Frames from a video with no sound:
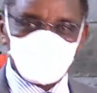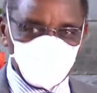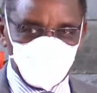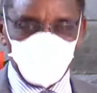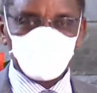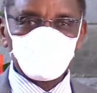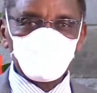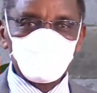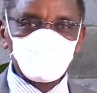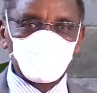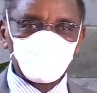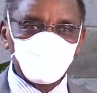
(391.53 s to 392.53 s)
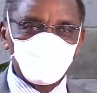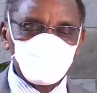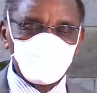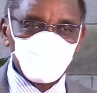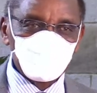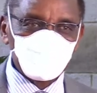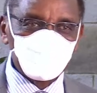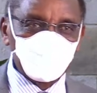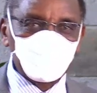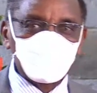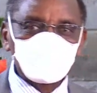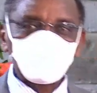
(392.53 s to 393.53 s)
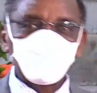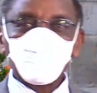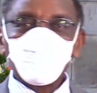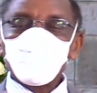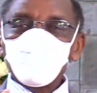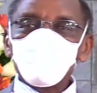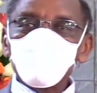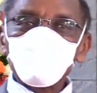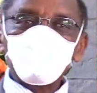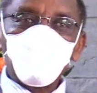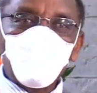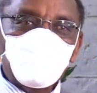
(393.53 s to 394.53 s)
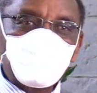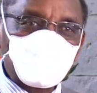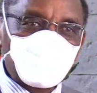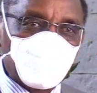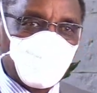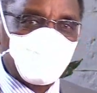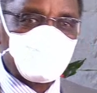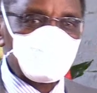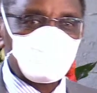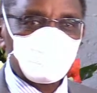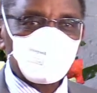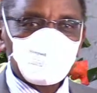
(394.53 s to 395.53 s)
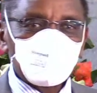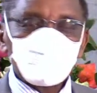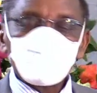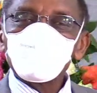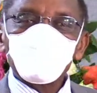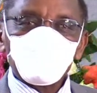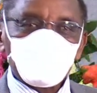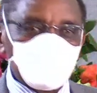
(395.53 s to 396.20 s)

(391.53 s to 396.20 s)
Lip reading: had contact with the flu virus, and therefore when it comes, it